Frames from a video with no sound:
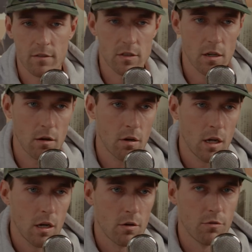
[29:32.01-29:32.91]
So
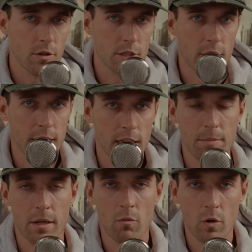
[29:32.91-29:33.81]
really trying to
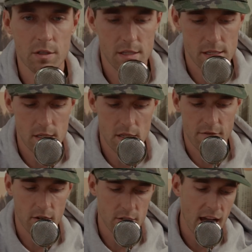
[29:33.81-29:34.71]
keep it in the 160s the
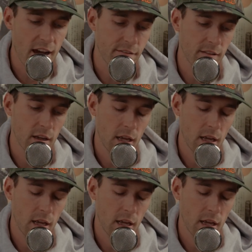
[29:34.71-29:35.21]
first half,